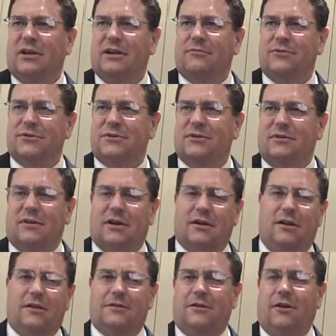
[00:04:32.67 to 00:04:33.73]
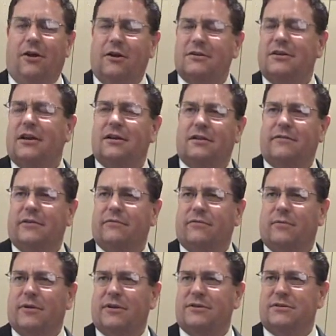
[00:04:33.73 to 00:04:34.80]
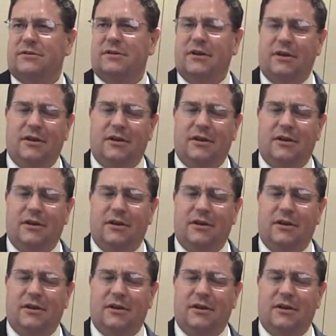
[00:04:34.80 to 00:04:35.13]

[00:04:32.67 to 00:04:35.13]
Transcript: It was, and I call it the long tail of information.